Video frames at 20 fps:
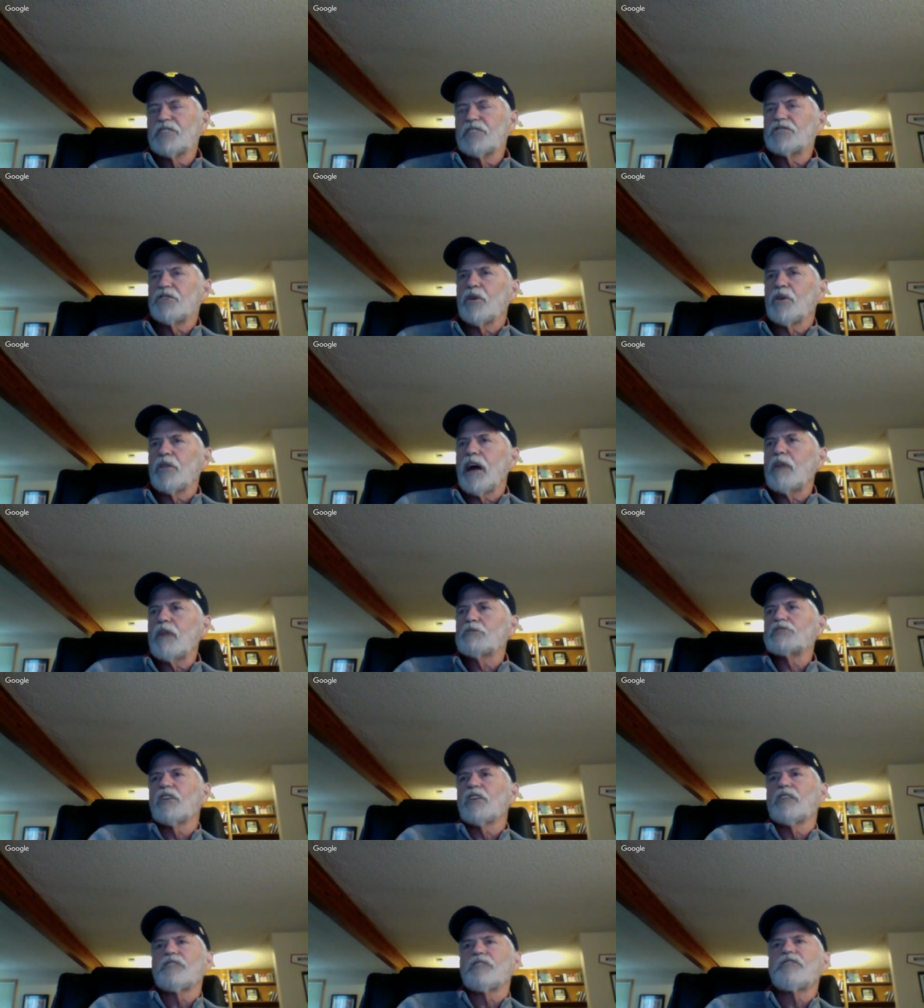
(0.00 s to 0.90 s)
So that
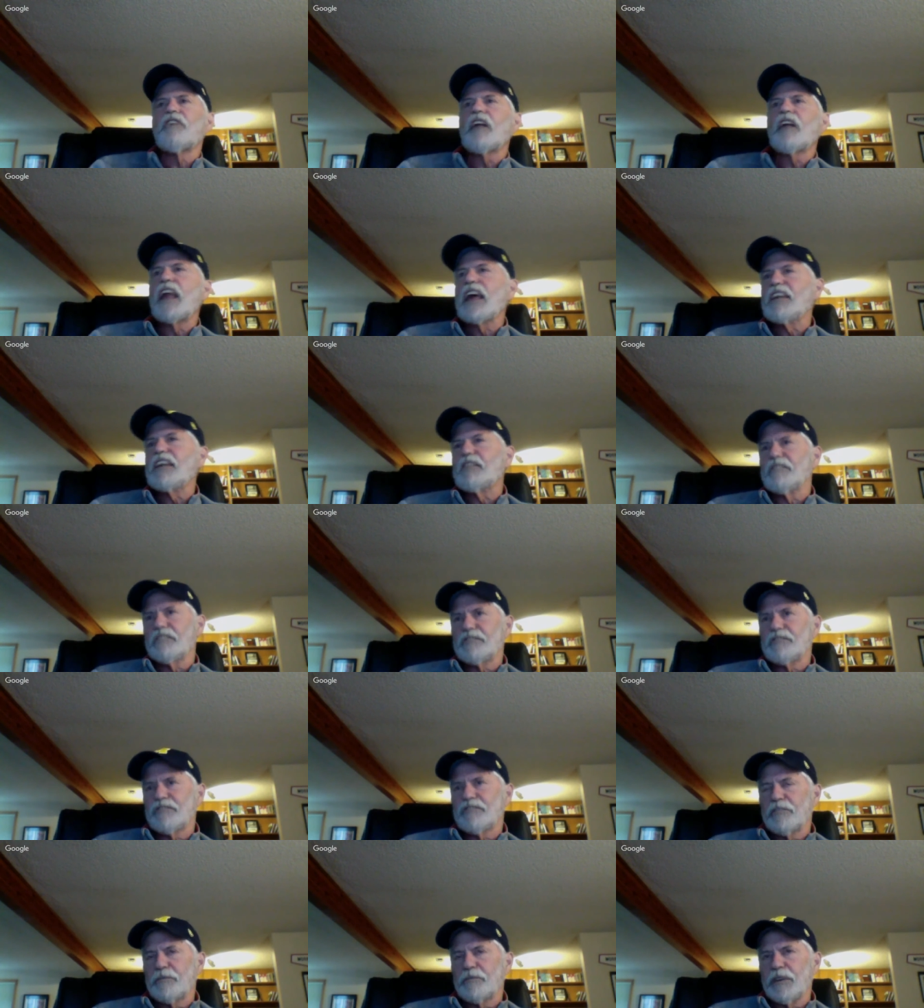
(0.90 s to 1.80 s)
was on the front end of it
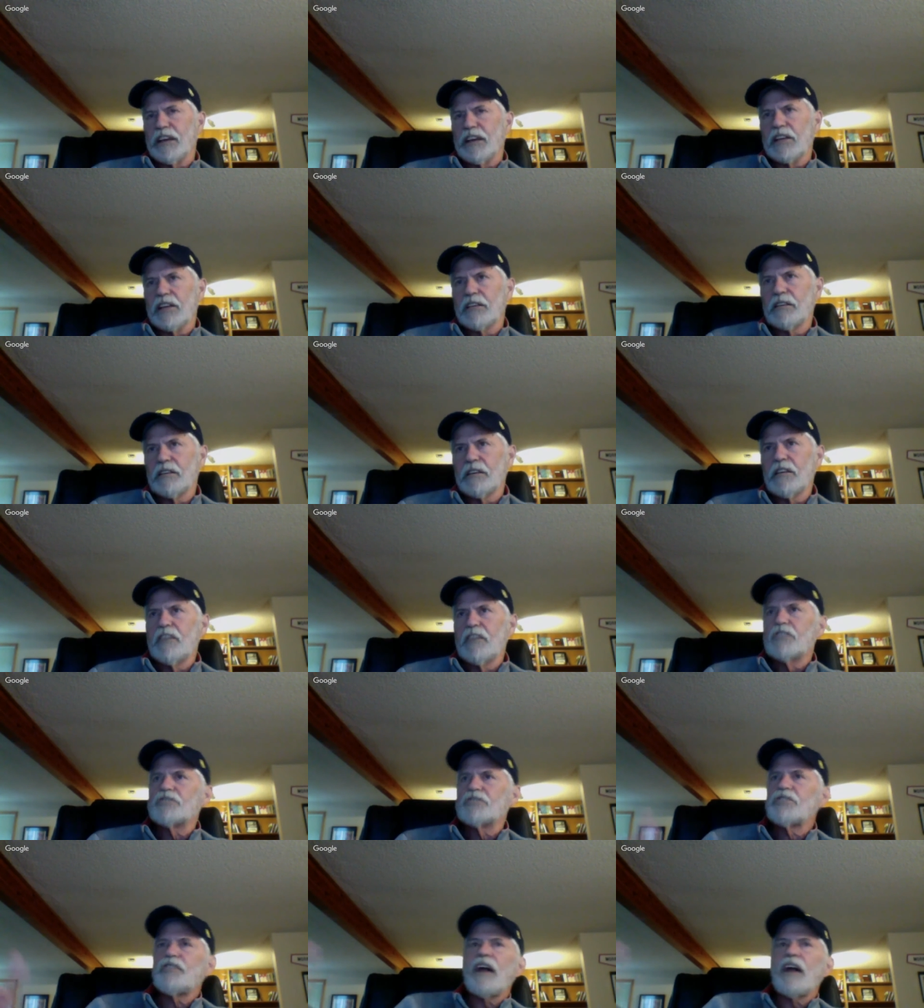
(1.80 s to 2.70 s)
for me.
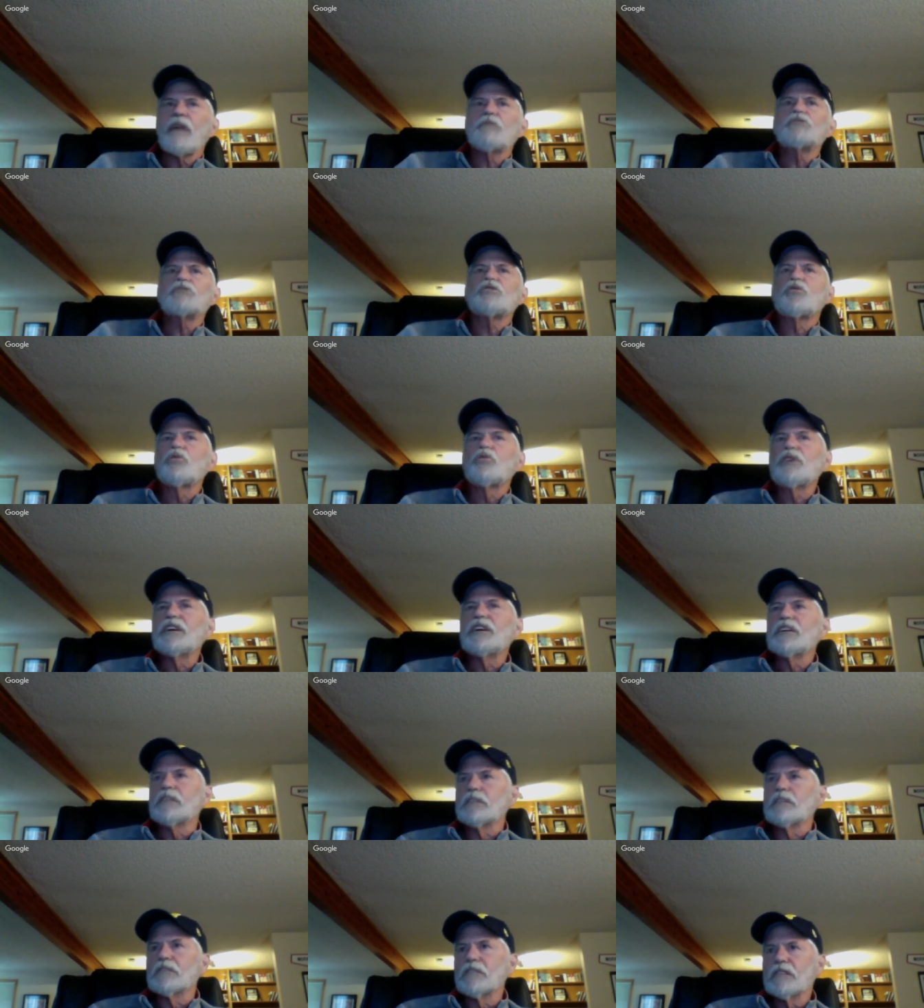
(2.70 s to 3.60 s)
So that was a
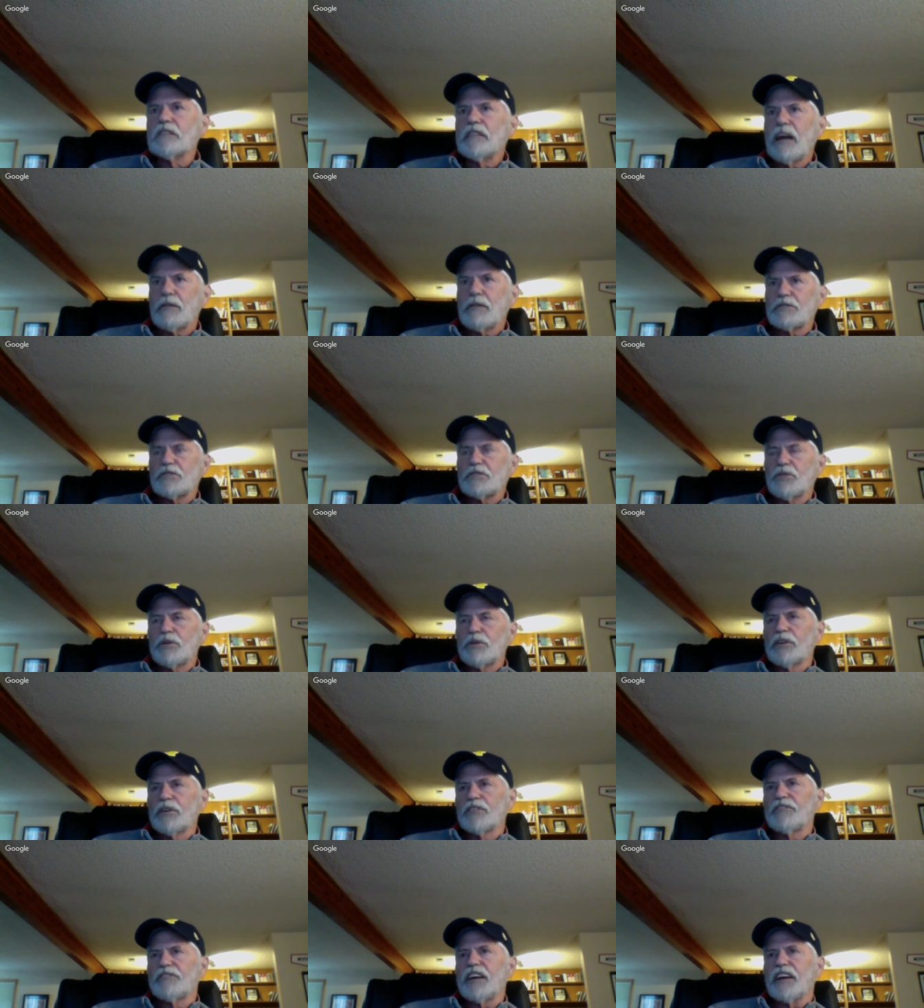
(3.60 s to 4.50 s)
real
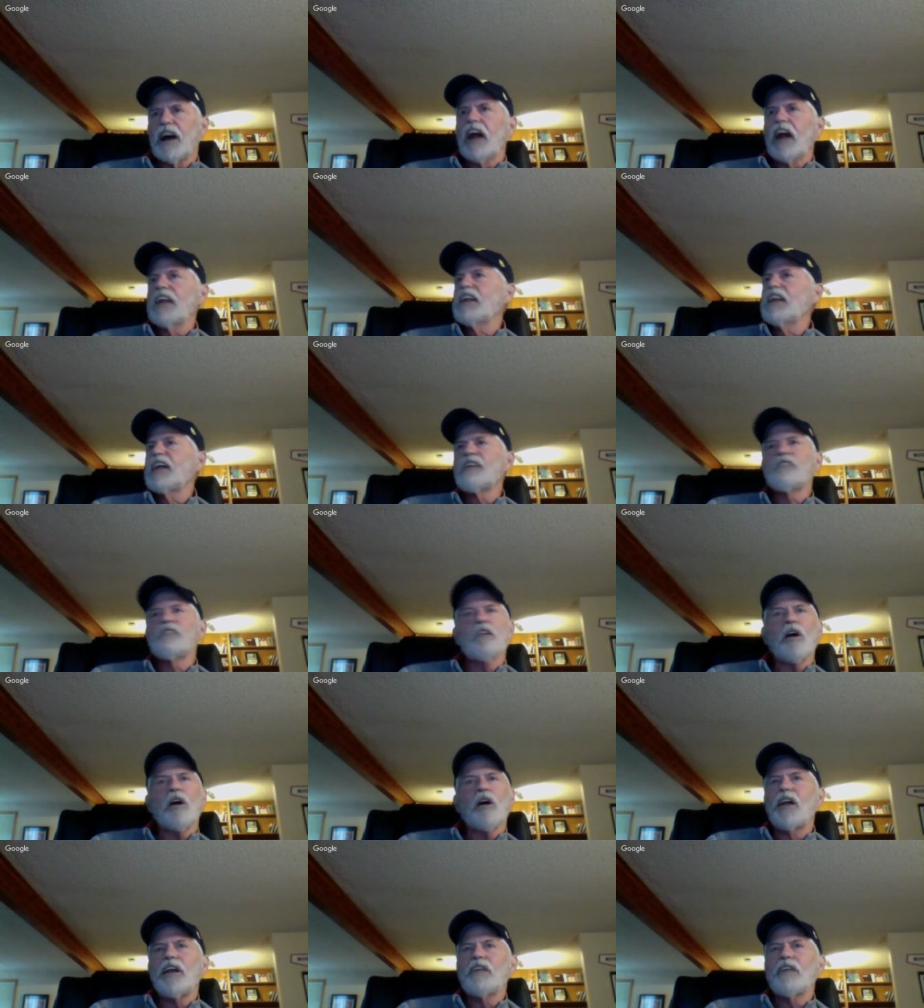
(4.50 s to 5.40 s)
thing. I didn't have
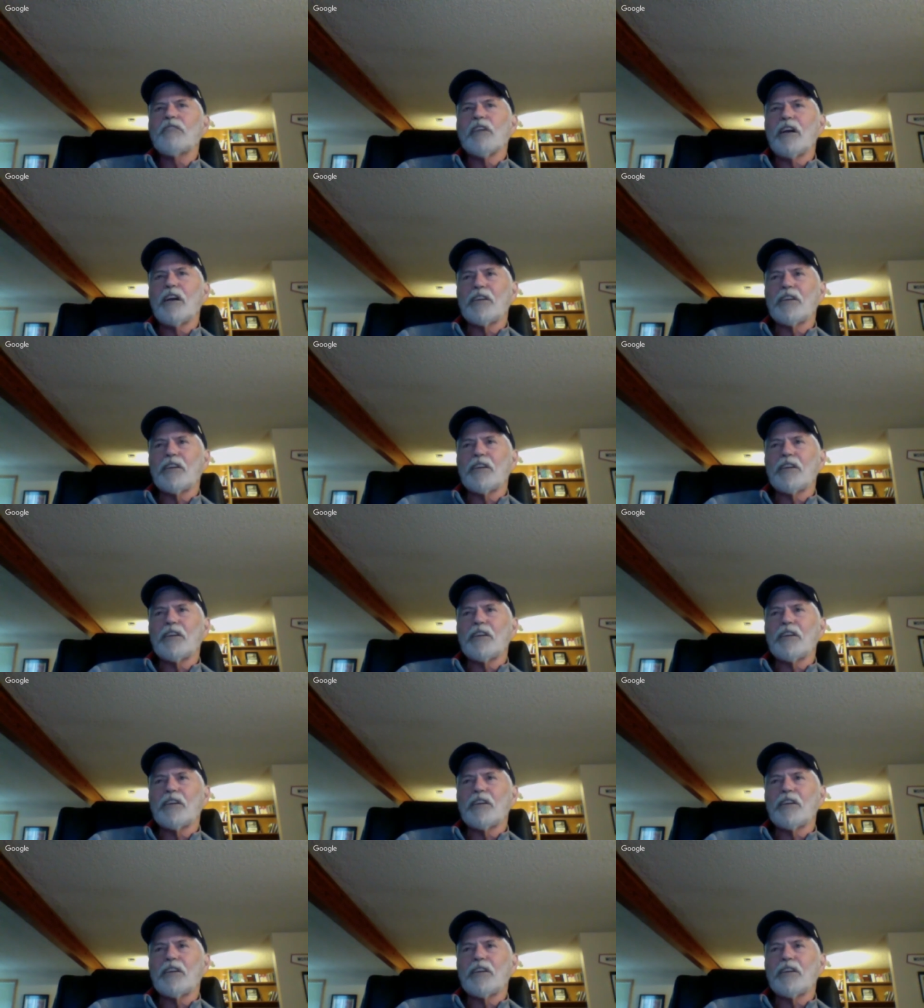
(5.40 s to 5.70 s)
a lot of